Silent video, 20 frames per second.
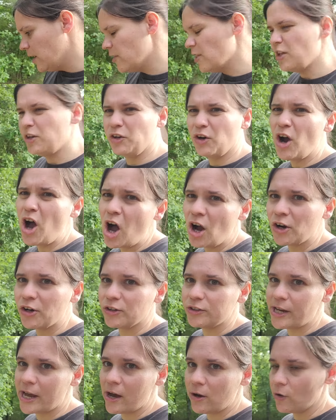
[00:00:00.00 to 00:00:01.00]
And then you're
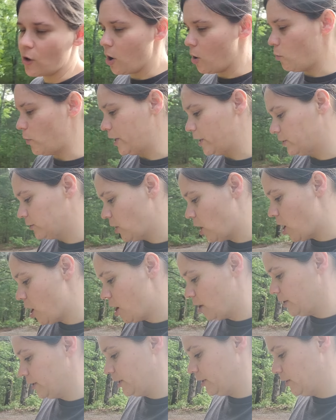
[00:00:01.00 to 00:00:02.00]
hunkered down all winter
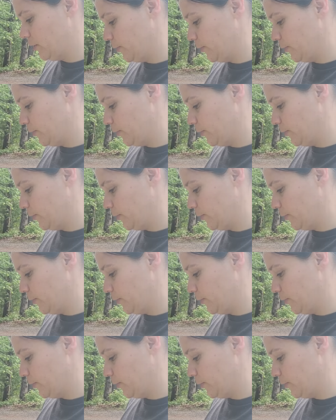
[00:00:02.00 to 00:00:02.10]
long, you